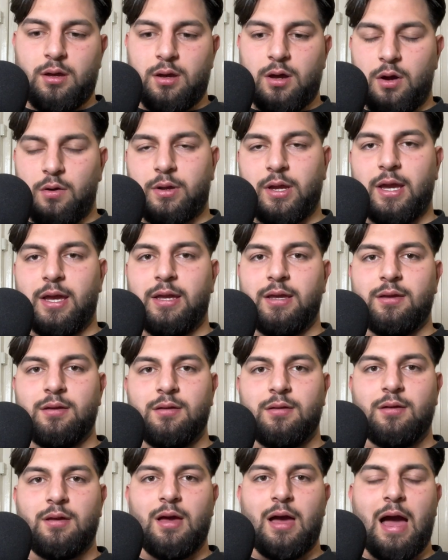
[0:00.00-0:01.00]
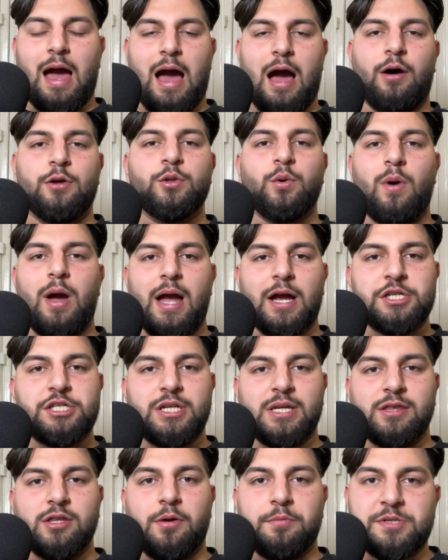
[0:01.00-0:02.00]
okay, how do I actually
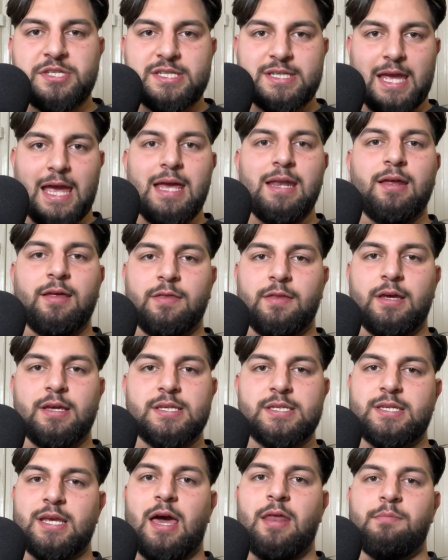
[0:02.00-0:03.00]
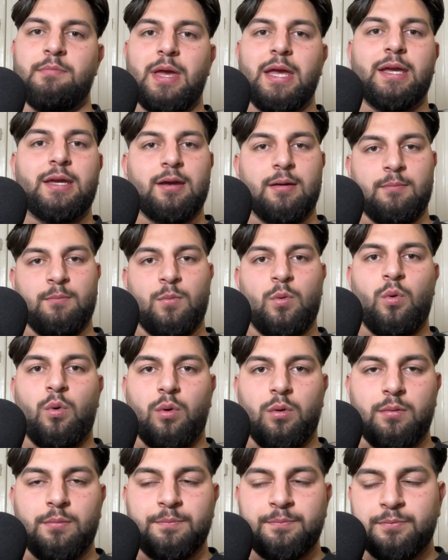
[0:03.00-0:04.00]
end up scaling this and making more?